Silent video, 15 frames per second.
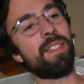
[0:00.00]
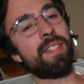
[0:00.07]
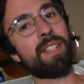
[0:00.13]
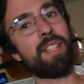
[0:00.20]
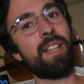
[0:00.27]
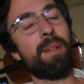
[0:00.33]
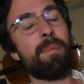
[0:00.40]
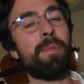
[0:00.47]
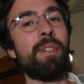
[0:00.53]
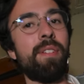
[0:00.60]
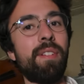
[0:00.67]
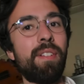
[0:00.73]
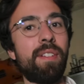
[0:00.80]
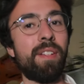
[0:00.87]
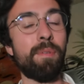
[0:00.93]
is
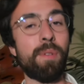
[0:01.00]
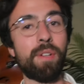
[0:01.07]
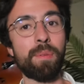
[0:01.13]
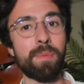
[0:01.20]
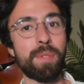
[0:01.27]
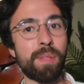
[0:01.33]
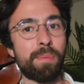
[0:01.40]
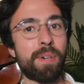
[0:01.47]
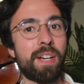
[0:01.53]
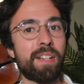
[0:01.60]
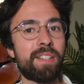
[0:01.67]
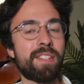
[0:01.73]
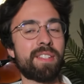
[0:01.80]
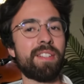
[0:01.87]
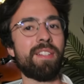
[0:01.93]
Cameron, and welcome to the
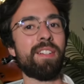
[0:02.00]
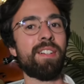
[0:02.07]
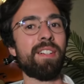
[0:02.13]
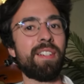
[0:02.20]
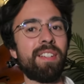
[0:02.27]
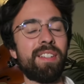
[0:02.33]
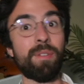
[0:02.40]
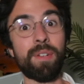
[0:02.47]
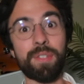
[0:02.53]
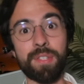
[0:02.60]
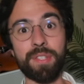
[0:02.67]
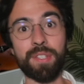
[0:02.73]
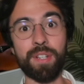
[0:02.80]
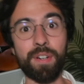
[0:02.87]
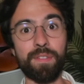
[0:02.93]
practice log. Well, it's the
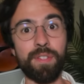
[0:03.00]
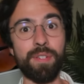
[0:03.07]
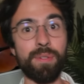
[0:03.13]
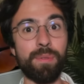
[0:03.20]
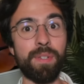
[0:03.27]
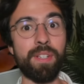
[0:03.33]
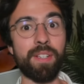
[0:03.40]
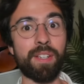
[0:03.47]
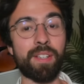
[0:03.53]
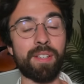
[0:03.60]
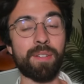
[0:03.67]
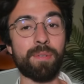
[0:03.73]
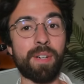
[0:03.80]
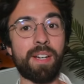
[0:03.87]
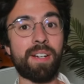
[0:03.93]
start of a new week.
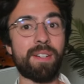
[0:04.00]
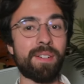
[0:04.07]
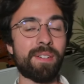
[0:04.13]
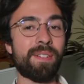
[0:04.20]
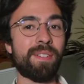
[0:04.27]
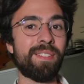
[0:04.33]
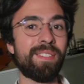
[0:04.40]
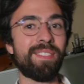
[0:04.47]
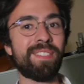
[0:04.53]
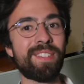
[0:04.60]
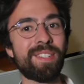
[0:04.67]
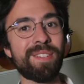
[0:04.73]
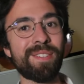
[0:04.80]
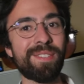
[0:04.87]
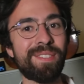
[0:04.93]
Wow.
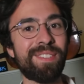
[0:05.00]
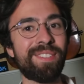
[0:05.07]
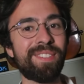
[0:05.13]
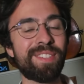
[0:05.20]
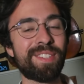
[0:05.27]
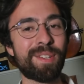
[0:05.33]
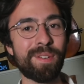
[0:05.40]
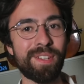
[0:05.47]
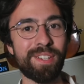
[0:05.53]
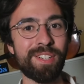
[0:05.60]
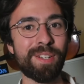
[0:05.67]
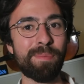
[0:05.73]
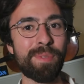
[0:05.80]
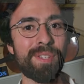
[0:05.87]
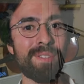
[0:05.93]
So, let's go ahead and
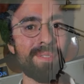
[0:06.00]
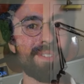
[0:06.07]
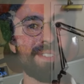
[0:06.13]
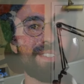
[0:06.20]
jump into it.